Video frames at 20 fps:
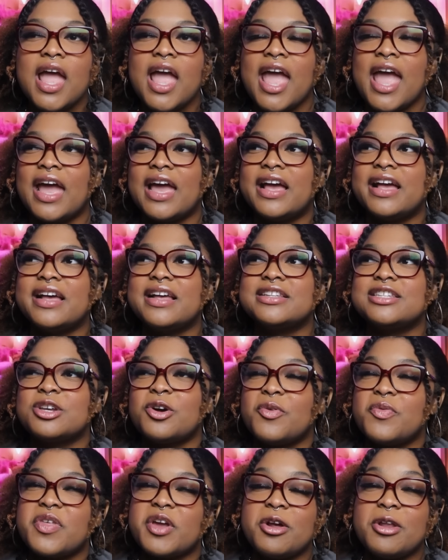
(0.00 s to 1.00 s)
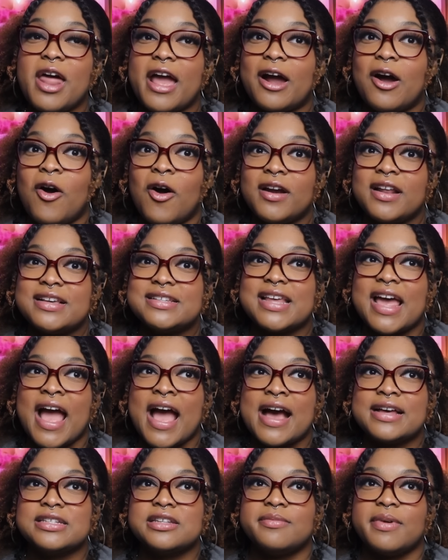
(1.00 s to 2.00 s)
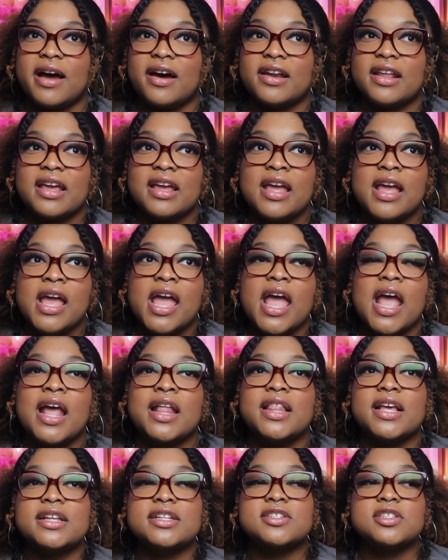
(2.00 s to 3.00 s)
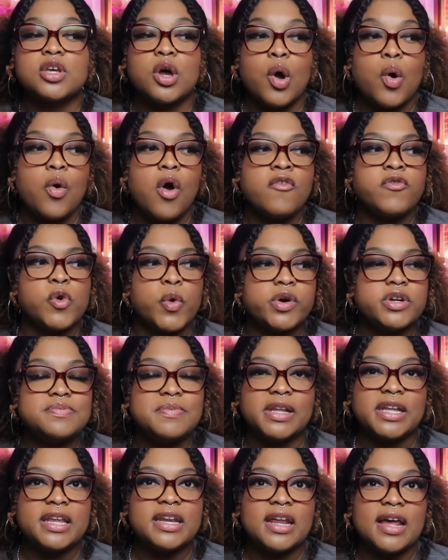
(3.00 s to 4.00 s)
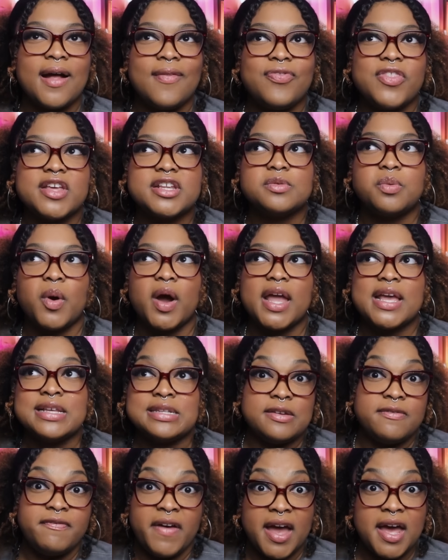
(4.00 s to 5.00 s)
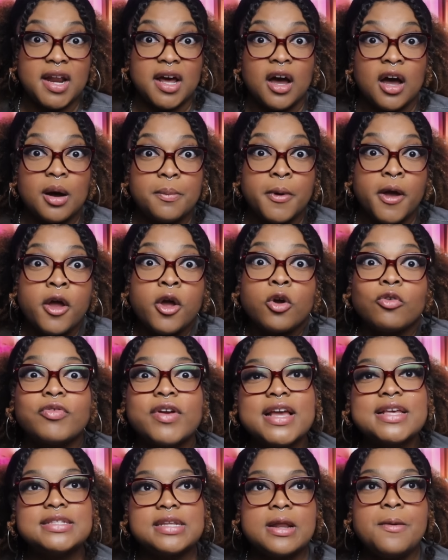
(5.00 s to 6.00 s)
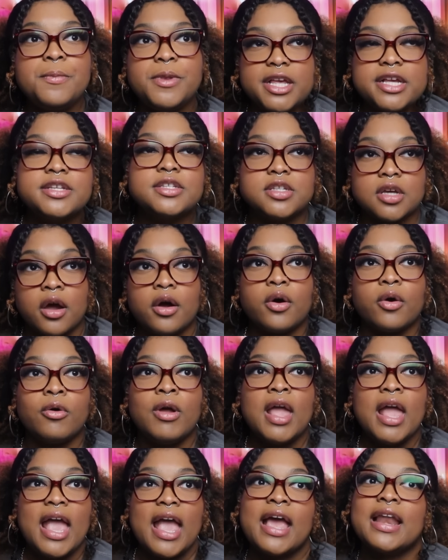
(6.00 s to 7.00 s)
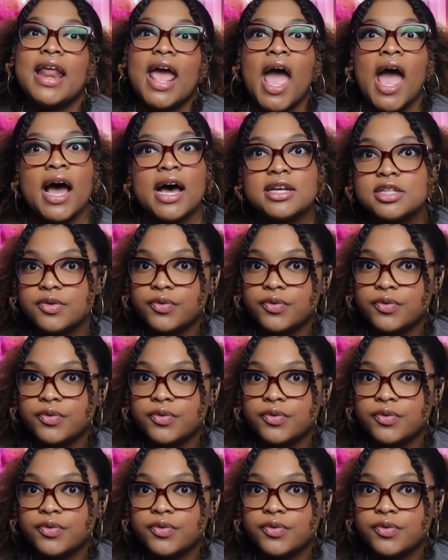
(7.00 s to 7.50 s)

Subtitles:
And so they're like on his ass about it. And then so, of course, Melinda at this point is fed up, reasonably so, and asks